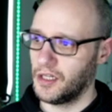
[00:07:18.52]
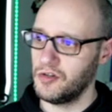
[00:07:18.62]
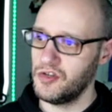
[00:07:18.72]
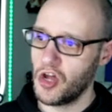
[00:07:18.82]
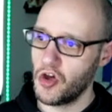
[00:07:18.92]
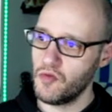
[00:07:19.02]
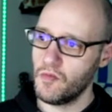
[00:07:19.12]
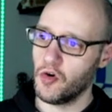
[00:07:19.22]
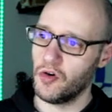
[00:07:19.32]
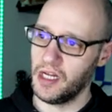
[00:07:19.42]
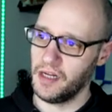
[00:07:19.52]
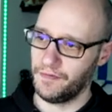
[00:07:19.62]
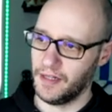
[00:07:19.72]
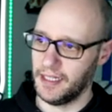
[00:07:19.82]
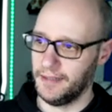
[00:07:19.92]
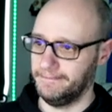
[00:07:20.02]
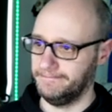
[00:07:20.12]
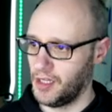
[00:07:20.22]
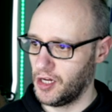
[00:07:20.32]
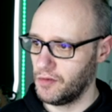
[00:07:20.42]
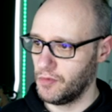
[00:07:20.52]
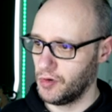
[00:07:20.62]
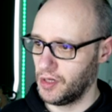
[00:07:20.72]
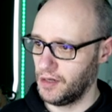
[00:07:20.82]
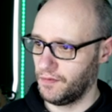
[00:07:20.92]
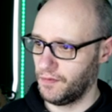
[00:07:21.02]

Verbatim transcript: So no more Ifley, no more